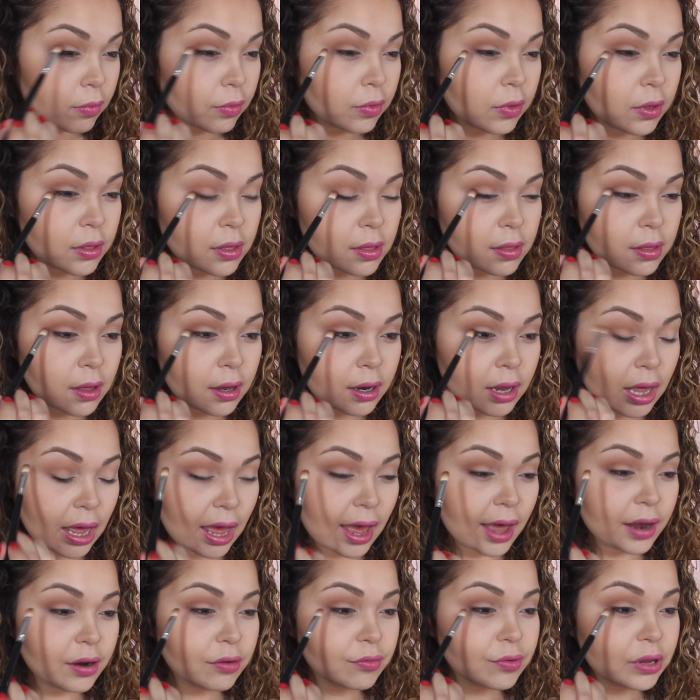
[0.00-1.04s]
This is going to
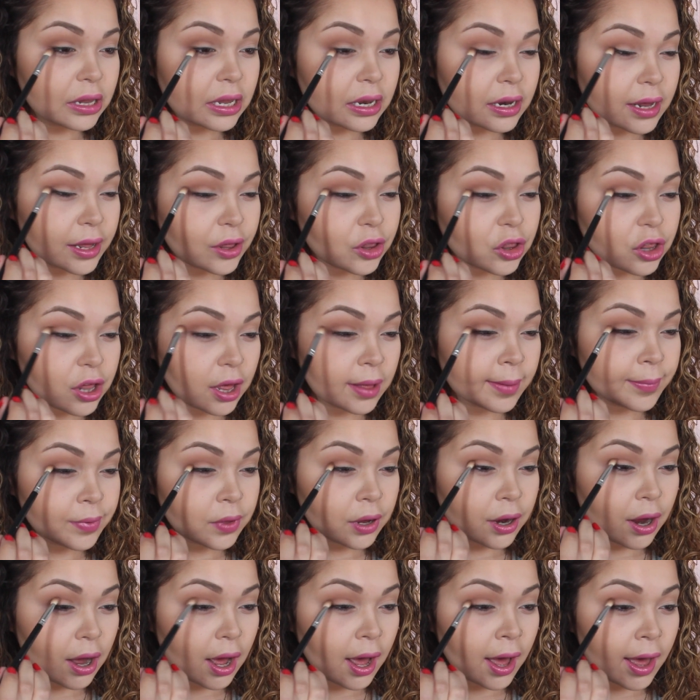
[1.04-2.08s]
add a really nice shape
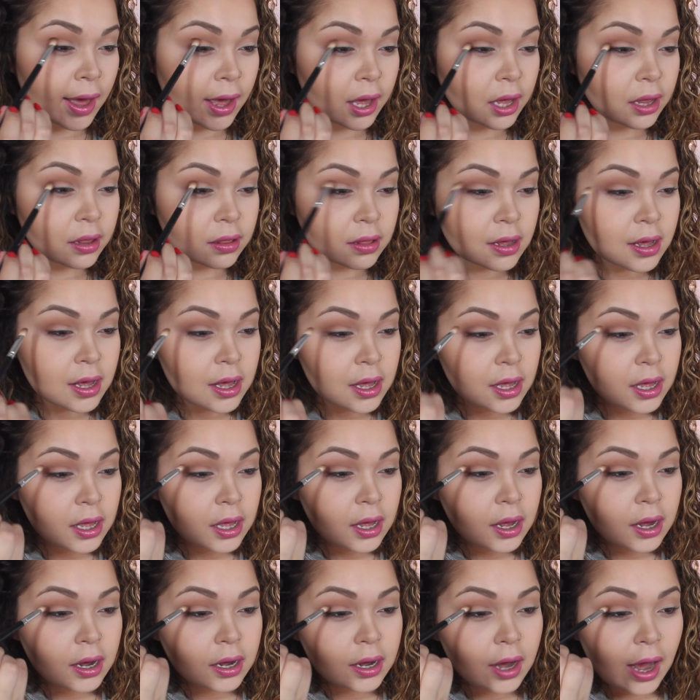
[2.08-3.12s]
to your eyes,
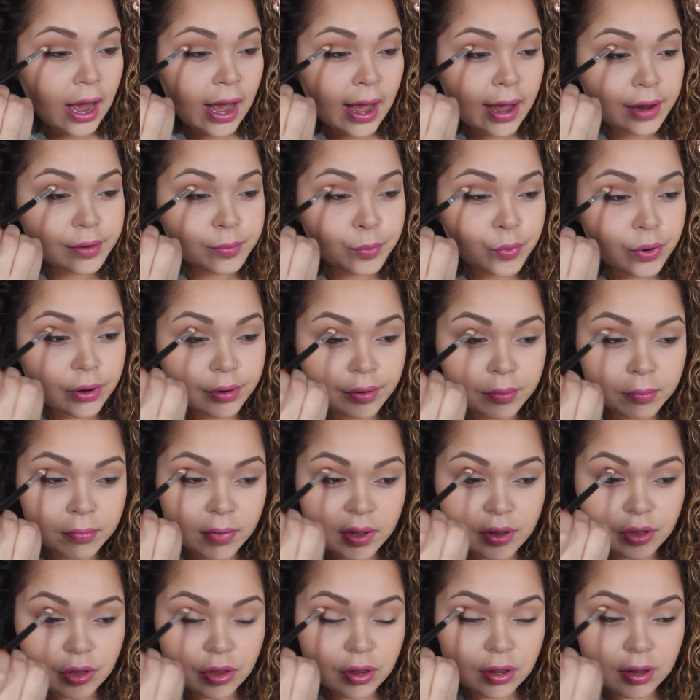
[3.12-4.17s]
add more
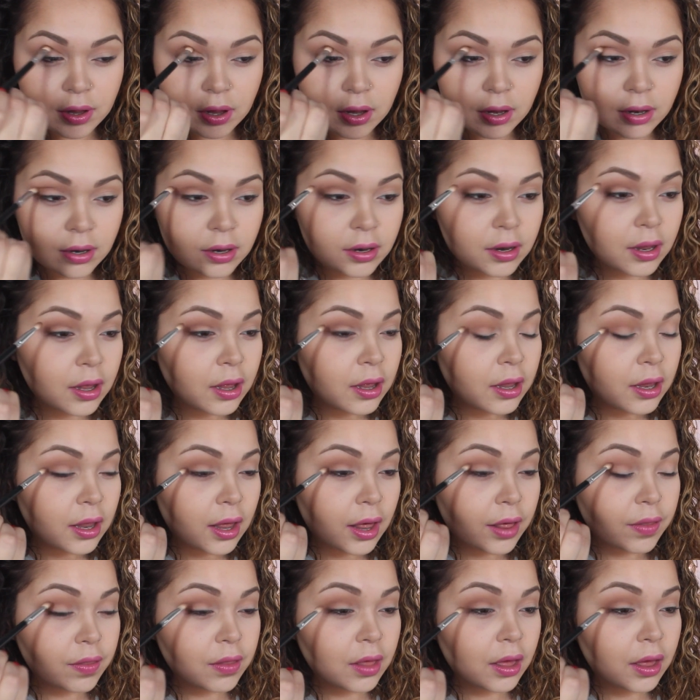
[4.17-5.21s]
dimension,
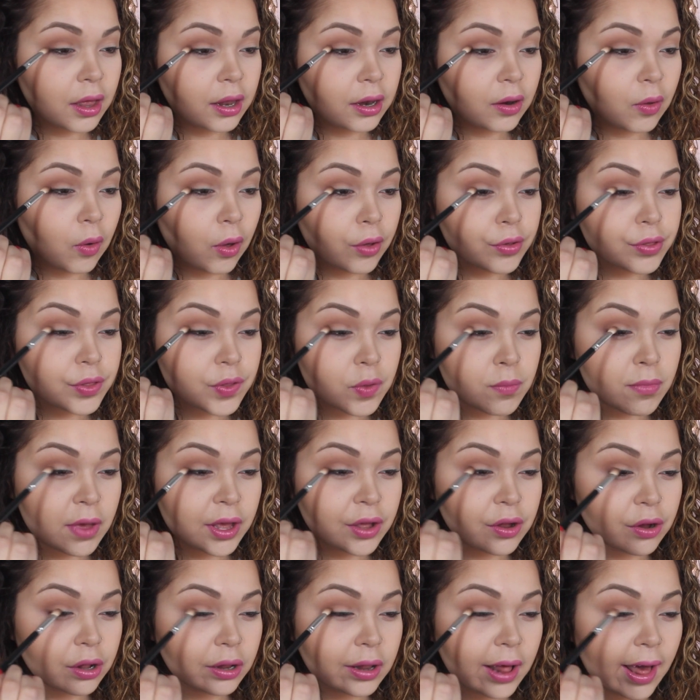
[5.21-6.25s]
and then also
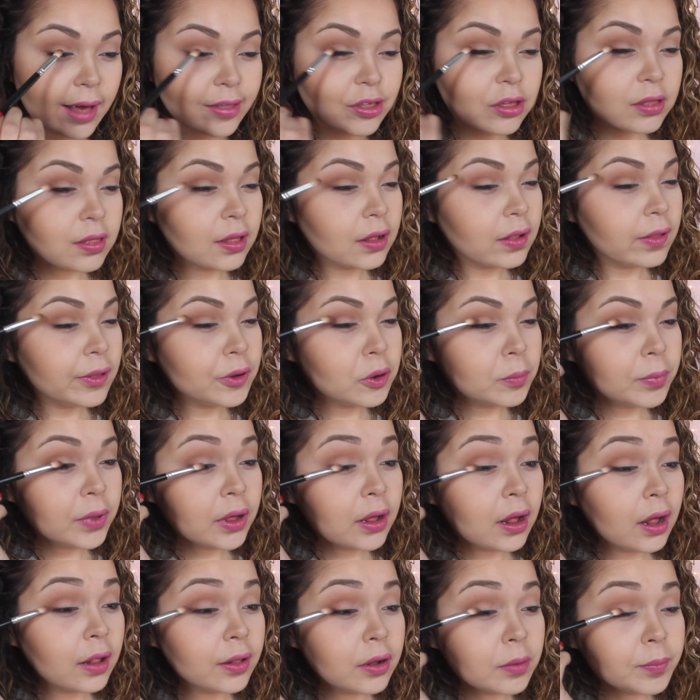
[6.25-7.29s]
make your lashes look a little
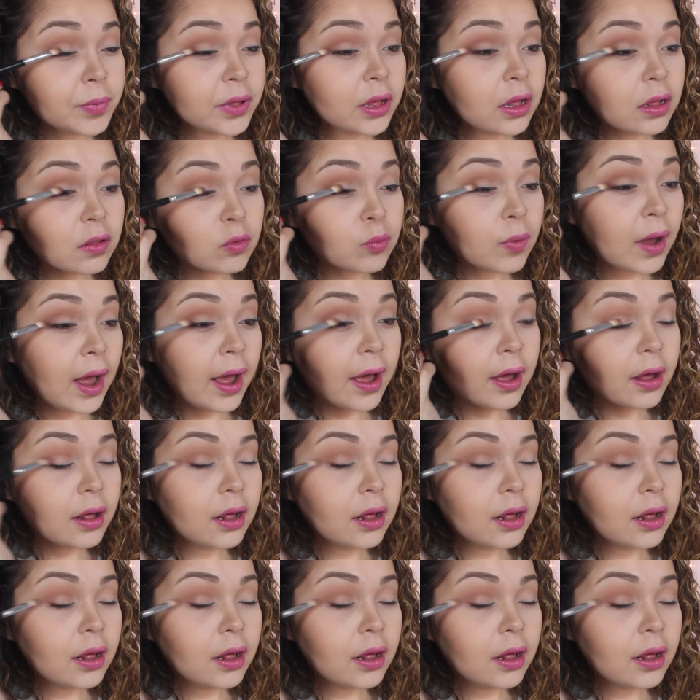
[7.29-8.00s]
bit fuller because we're